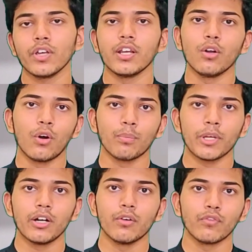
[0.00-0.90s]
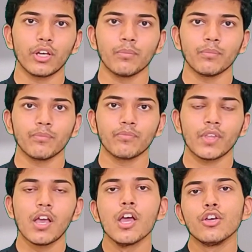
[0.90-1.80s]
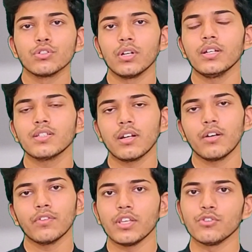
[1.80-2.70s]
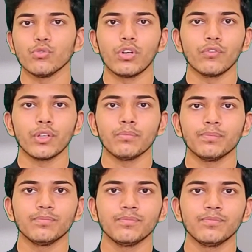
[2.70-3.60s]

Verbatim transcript: very long period of time. So let's start with each one of them.